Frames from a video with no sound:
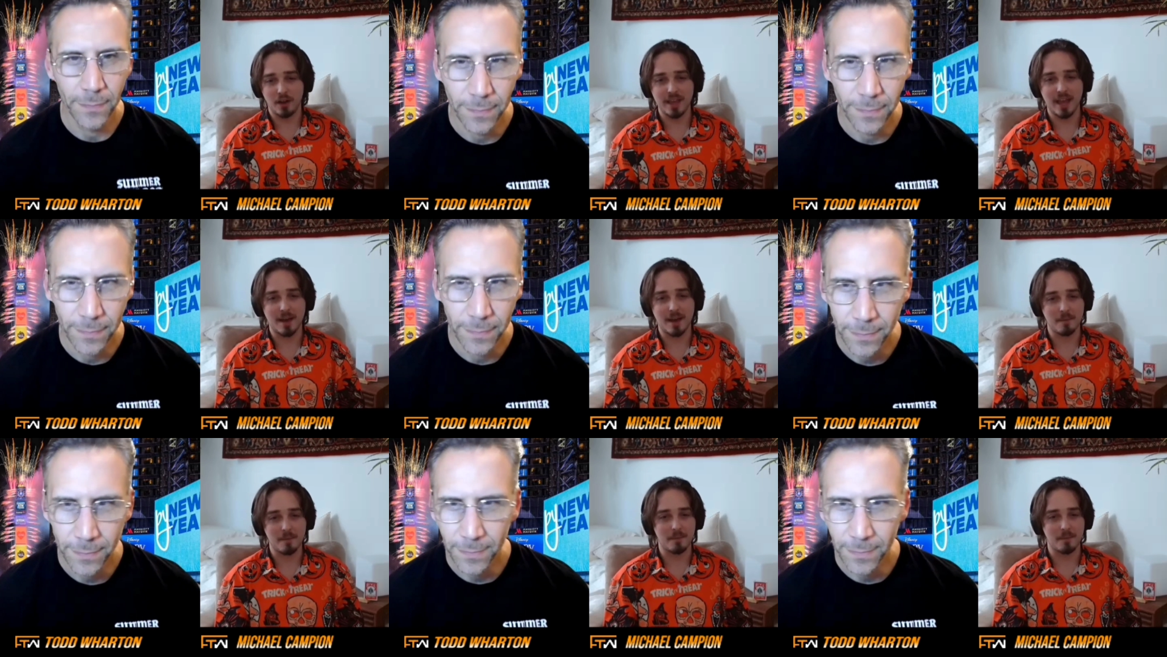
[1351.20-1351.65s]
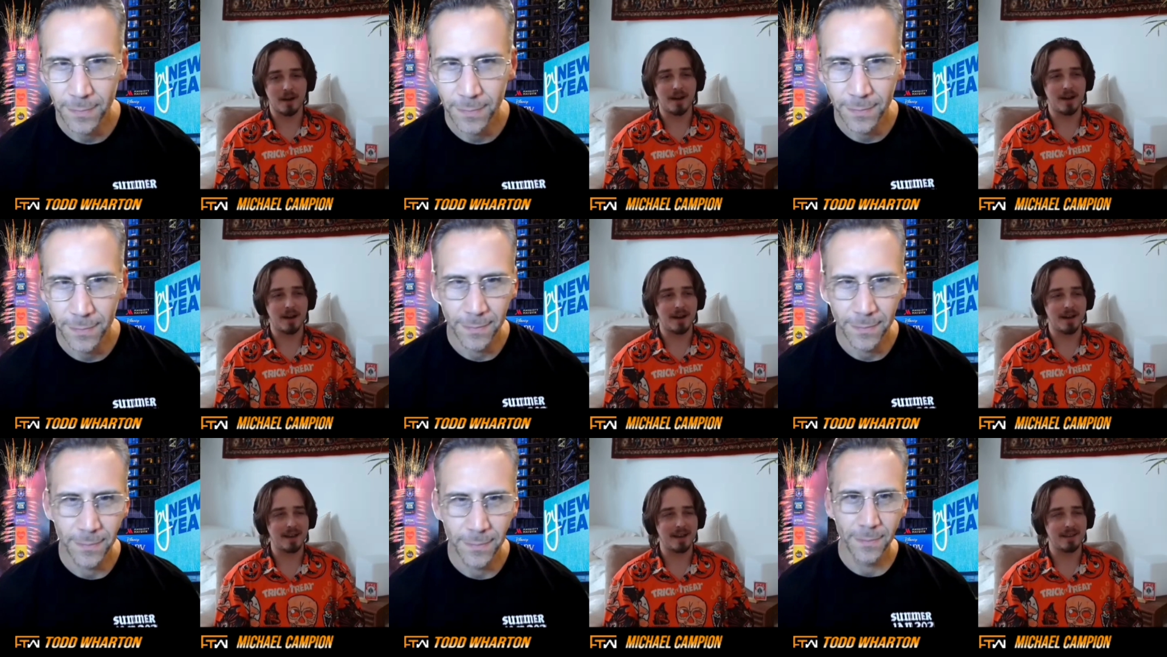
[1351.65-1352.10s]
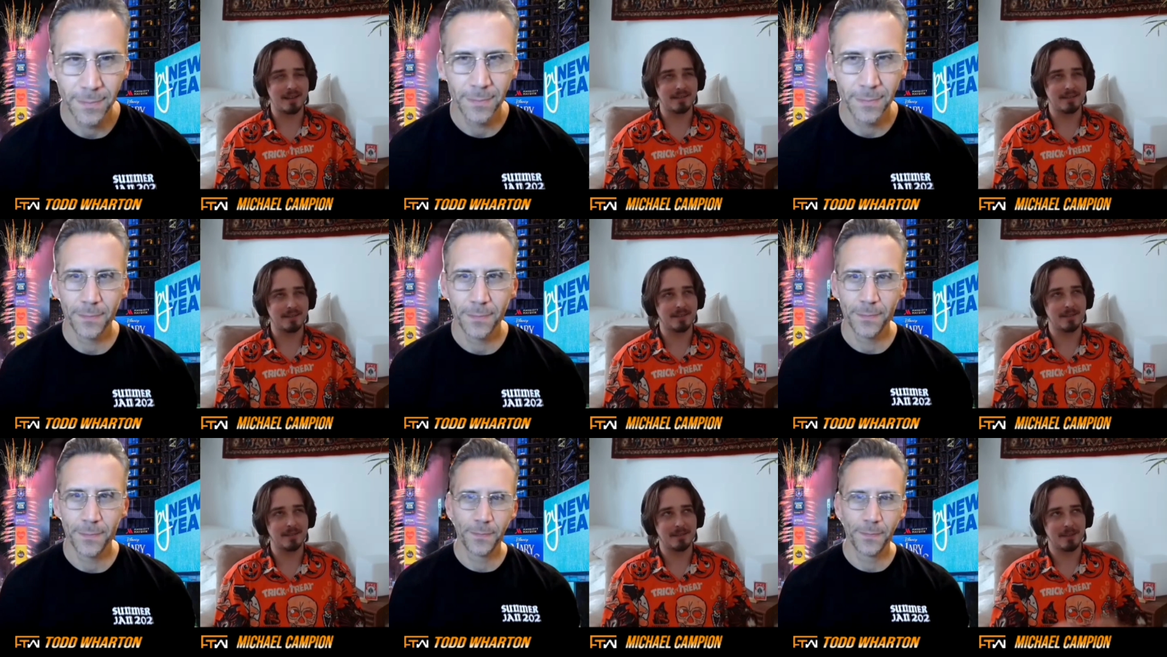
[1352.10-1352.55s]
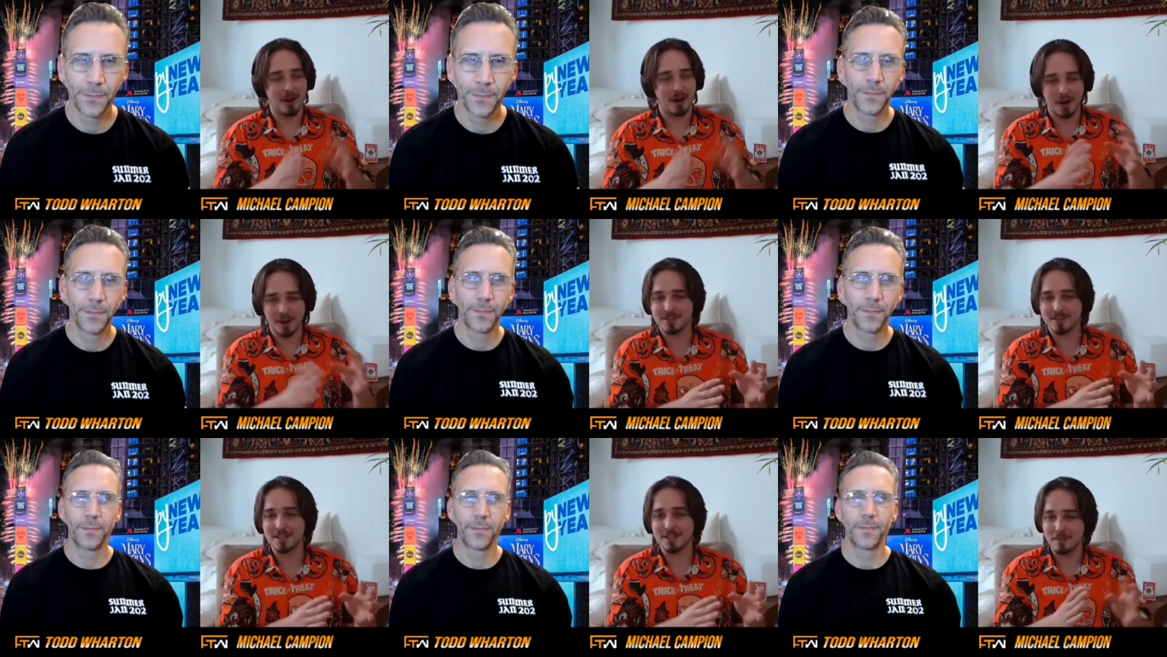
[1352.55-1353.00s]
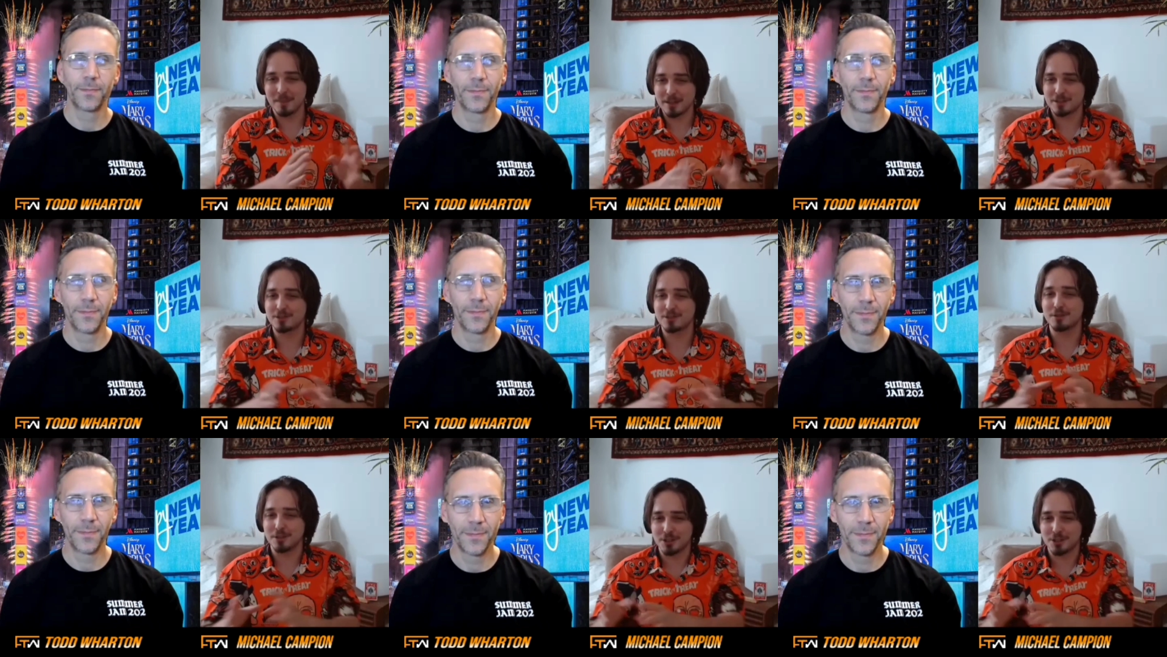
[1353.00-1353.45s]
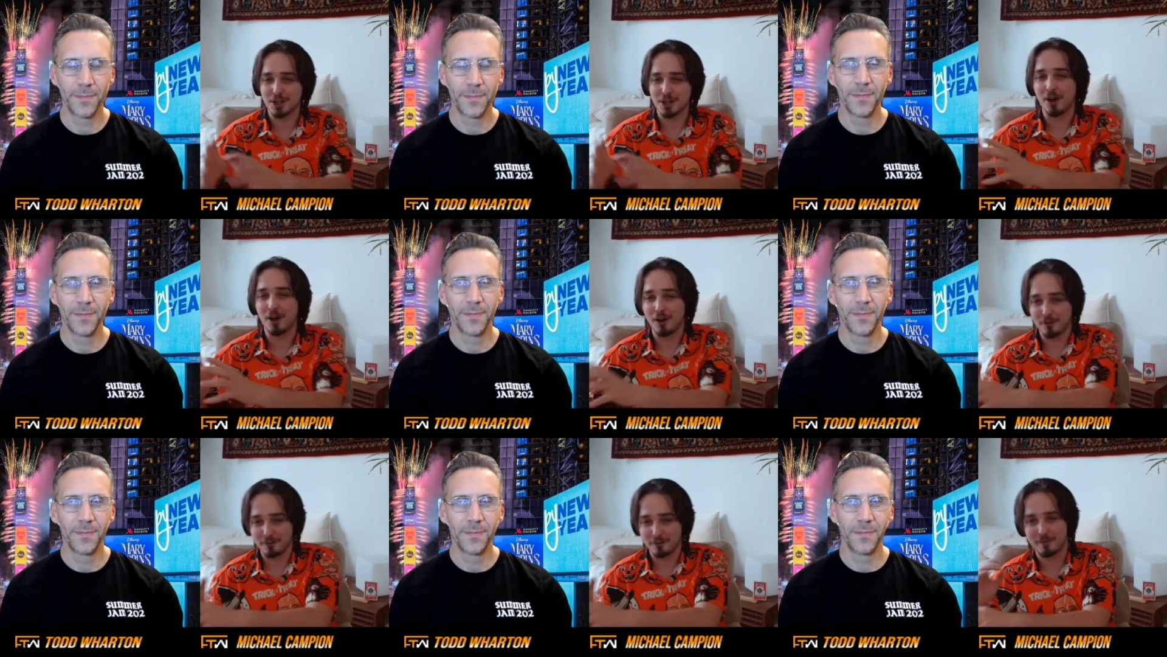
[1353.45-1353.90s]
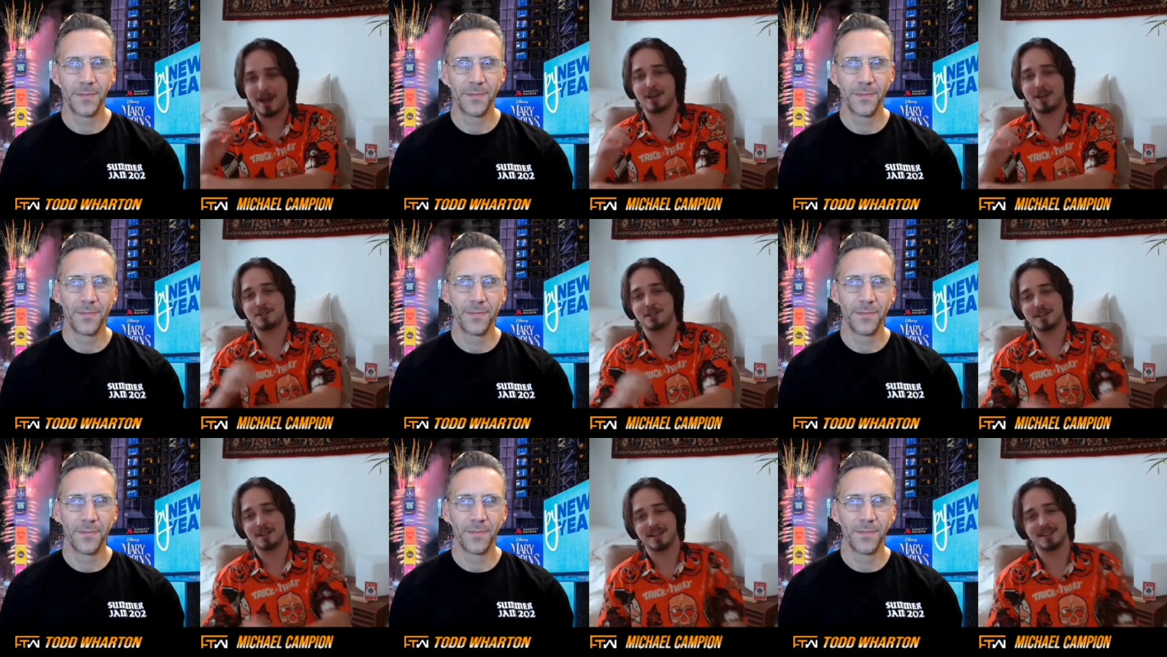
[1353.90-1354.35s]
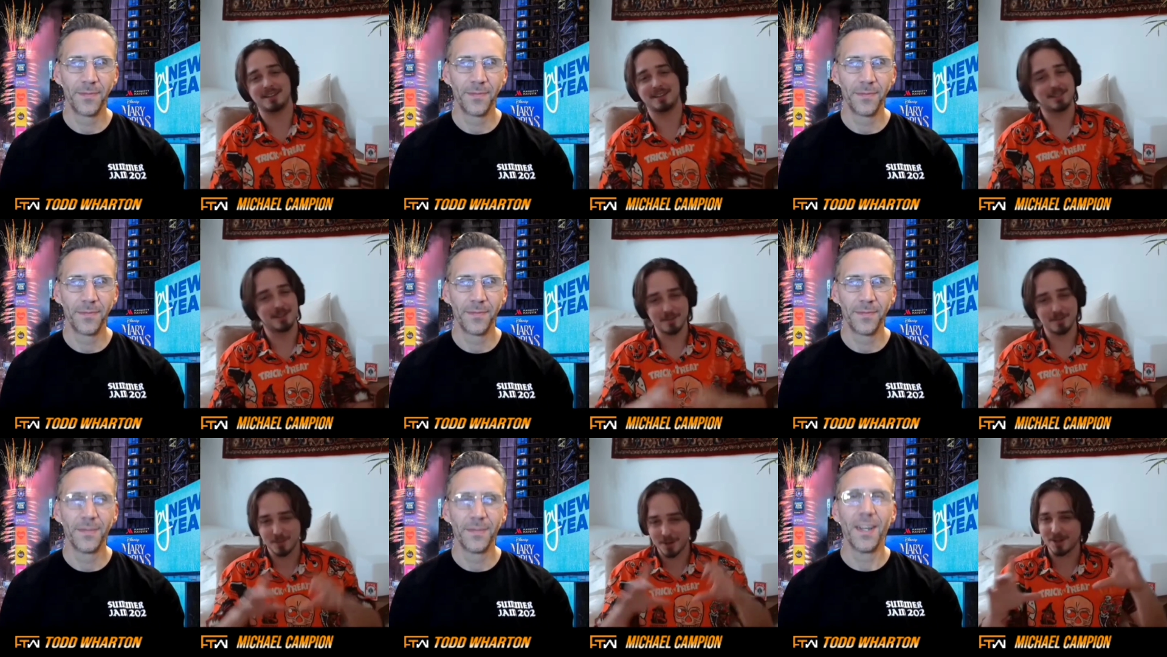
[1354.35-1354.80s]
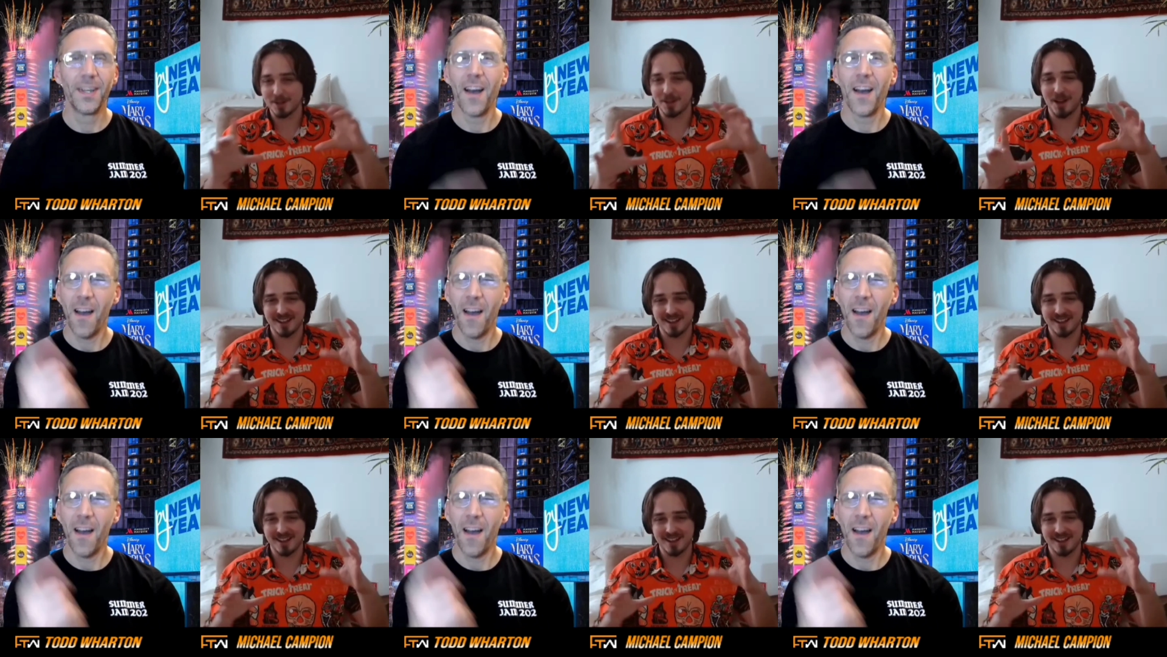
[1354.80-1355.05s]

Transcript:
Speaker 1: yeah. Uh, the Haunted Mystery Show of Magic. It's a pretty long